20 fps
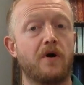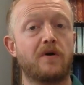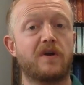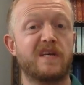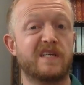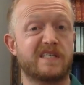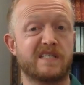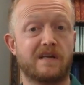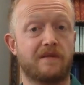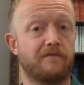The
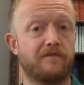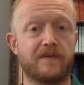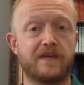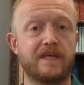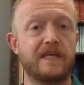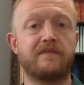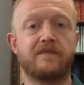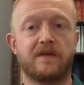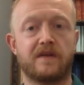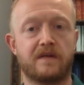market is an
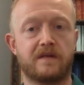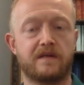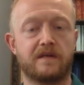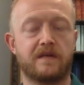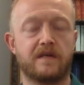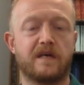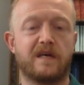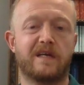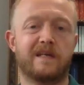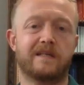
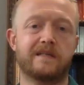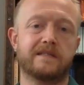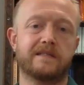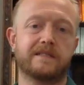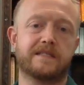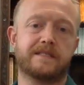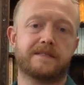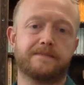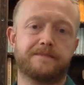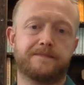unforgiving
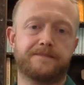and